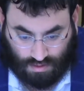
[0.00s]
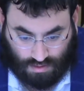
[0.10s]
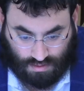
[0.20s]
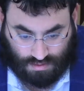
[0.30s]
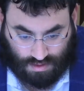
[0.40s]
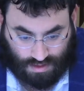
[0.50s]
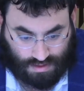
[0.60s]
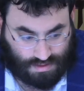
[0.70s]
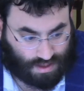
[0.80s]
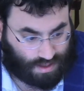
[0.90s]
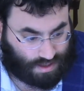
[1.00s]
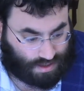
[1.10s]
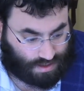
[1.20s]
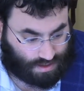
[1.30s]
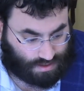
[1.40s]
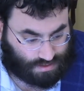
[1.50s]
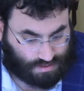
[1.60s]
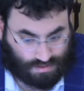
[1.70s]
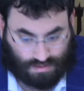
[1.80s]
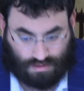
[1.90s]
So then he
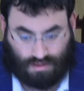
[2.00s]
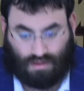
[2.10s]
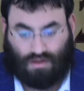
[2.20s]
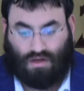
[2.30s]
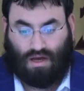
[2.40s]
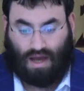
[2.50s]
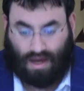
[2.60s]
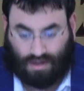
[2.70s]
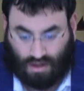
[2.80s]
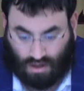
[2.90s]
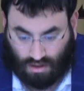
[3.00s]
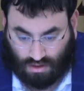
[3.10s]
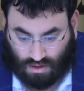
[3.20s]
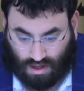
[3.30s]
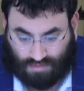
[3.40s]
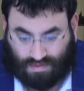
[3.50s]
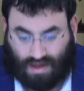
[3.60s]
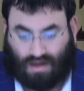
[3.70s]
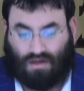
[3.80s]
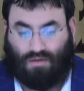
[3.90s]
says, Anahog
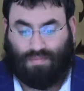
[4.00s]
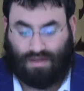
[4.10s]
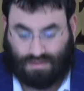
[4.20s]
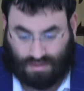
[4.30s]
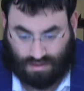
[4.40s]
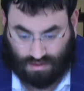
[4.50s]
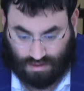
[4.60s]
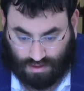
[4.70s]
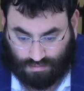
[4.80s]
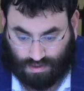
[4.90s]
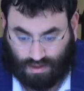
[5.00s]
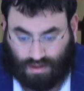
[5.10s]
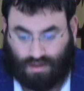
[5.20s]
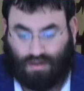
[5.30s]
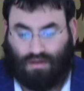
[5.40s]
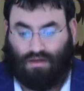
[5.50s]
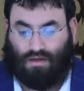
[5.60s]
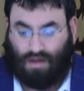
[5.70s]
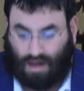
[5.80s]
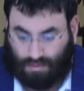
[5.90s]
Chaviachal Beis Imi,
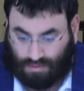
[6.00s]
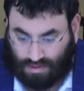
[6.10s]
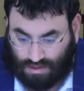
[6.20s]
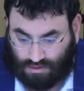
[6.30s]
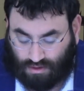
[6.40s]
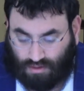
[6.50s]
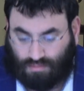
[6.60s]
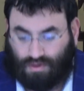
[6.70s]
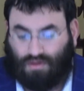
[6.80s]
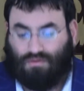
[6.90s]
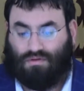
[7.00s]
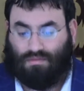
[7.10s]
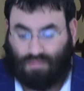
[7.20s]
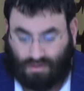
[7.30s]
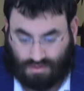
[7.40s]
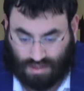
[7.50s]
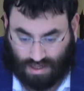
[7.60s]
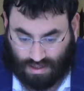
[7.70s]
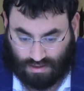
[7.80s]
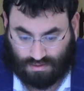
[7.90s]
I will lead you and I will bring you to the mother's
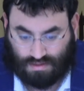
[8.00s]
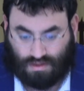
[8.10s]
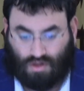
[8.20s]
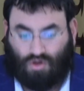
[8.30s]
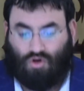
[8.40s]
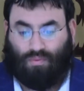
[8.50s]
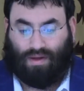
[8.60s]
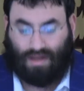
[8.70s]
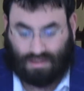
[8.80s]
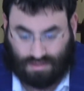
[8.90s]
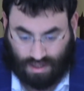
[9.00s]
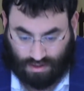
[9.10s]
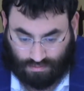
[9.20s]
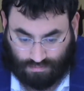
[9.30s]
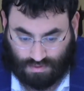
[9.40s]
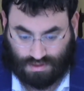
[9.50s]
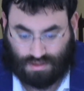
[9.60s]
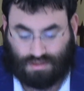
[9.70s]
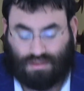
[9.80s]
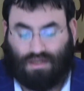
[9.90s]
house, Upkinas Teda, which
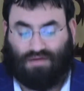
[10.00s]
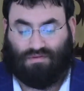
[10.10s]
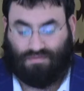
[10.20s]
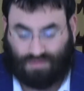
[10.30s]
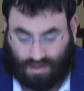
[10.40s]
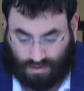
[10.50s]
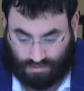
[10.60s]
is the level of Teda.